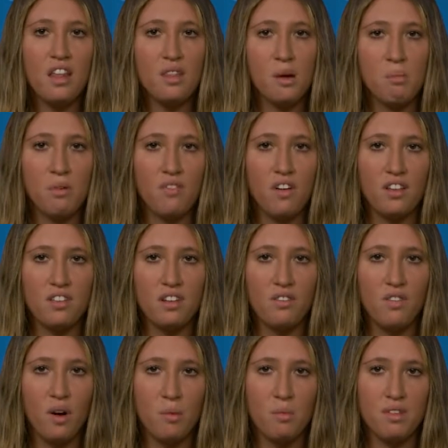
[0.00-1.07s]
that prevented
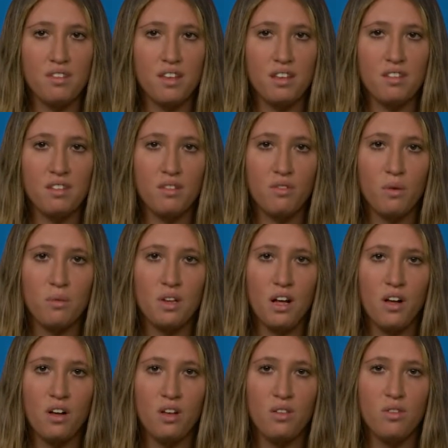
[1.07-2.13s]
pharmacists from
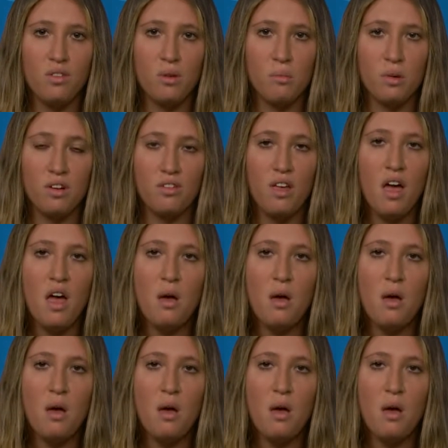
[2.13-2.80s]
telling consumers